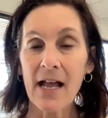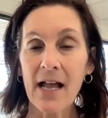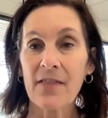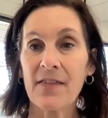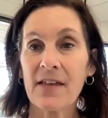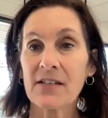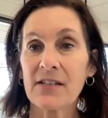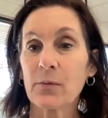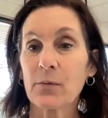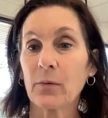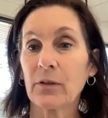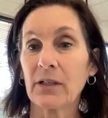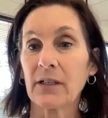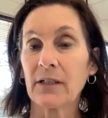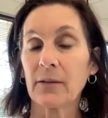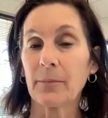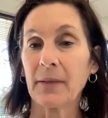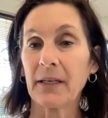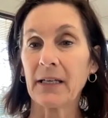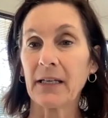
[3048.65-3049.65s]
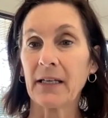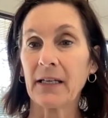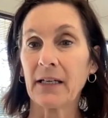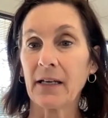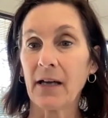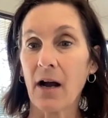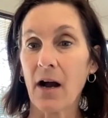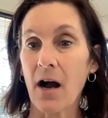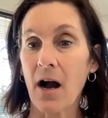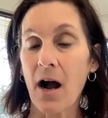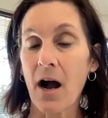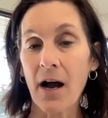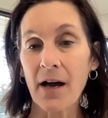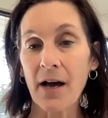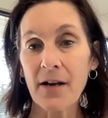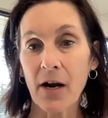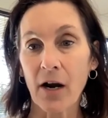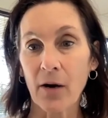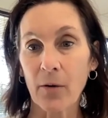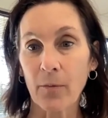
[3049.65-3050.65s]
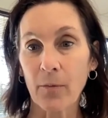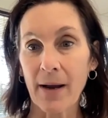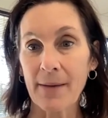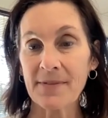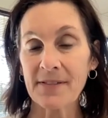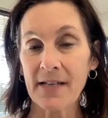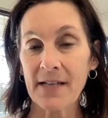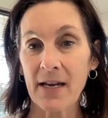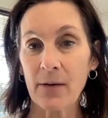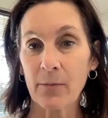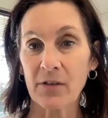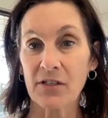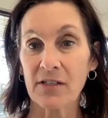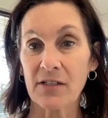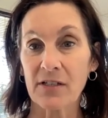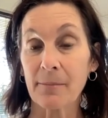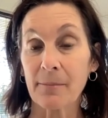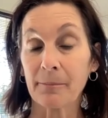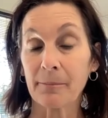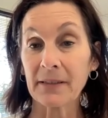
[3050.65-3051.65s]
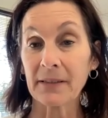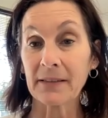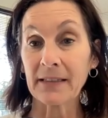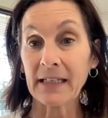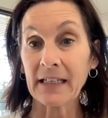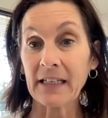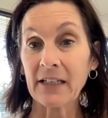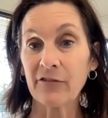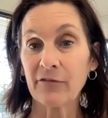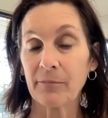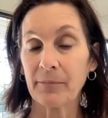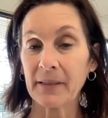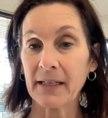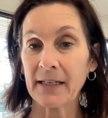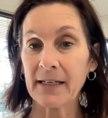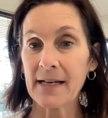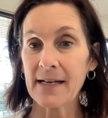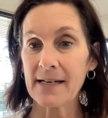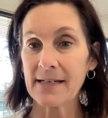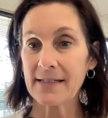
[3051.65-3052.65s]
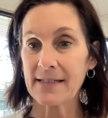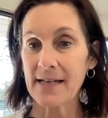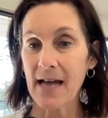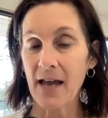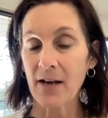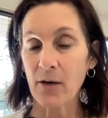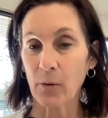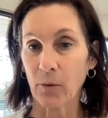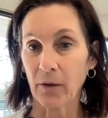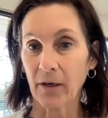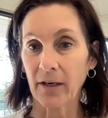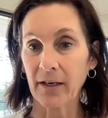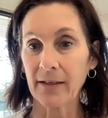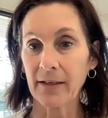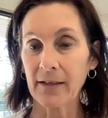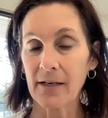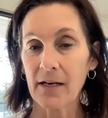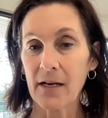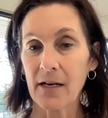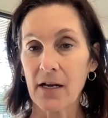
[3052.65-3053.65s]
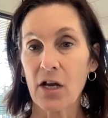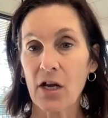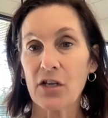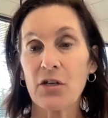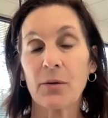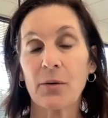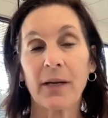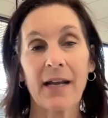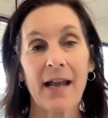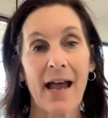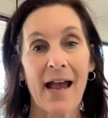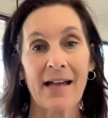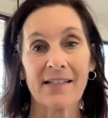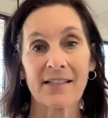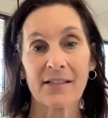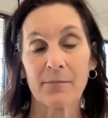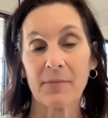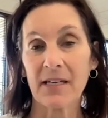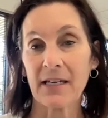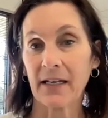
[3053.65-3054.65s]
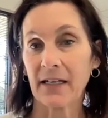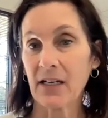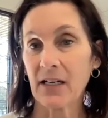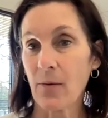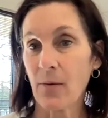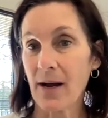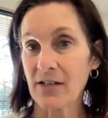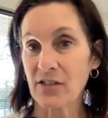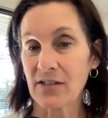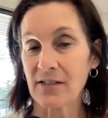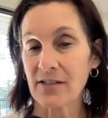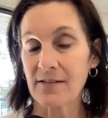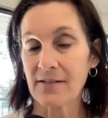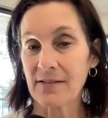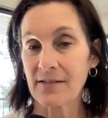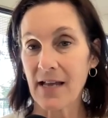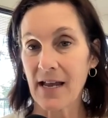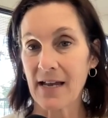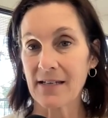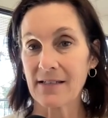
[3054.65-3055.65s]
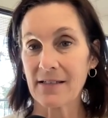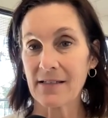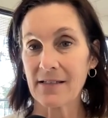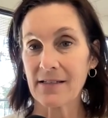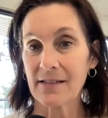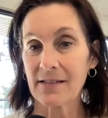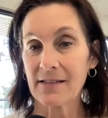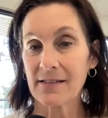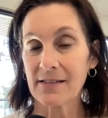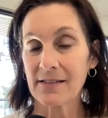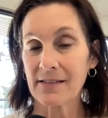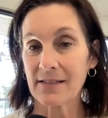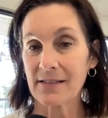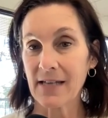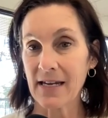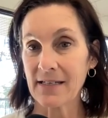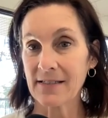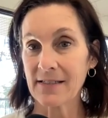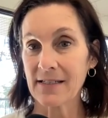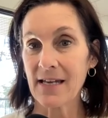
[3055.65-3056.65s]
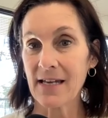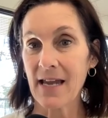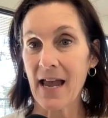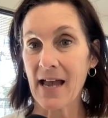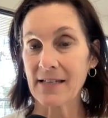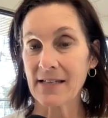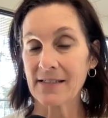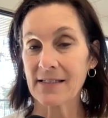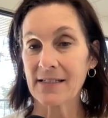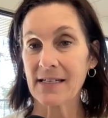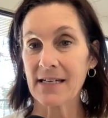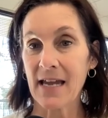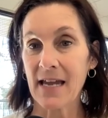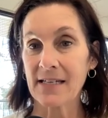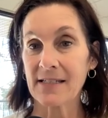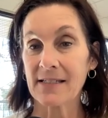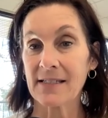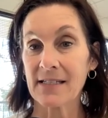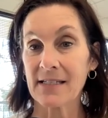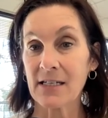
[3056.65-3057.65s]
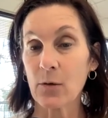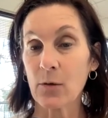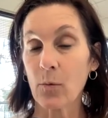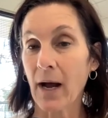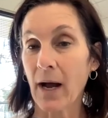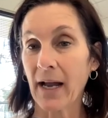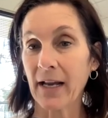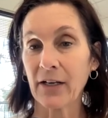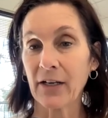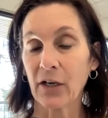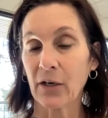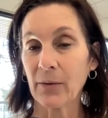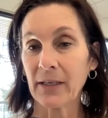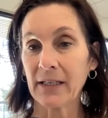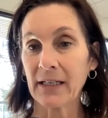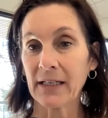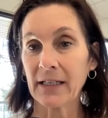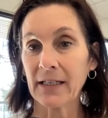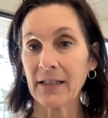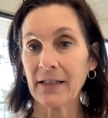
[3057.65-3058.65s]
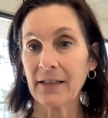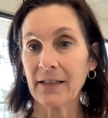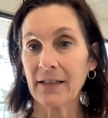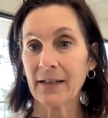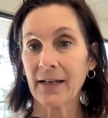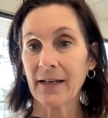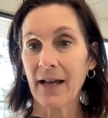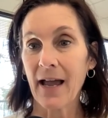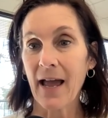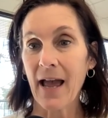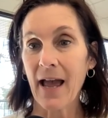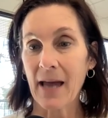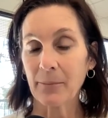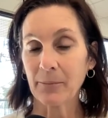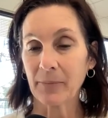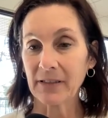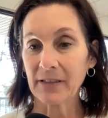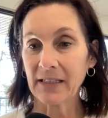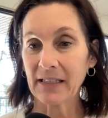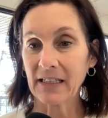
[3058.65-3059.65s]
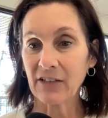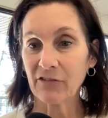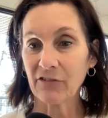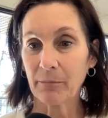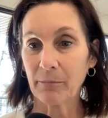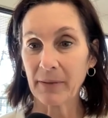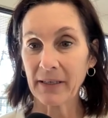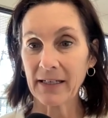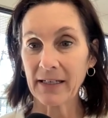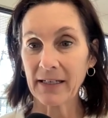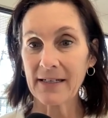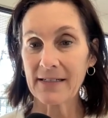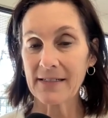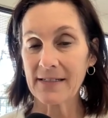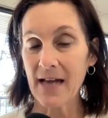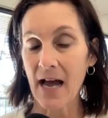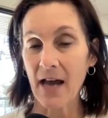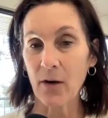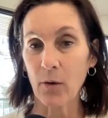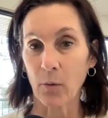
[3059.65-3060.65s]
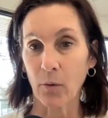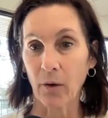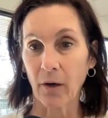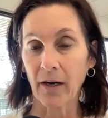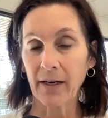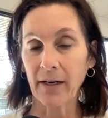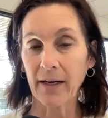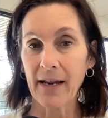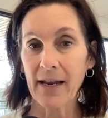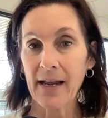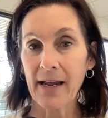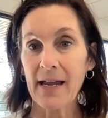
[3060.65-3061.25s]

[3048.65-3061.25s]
This will be on our website, which is believebig.org. You can ask me any questions at Stacy, Stacy, no E, at believebig.org.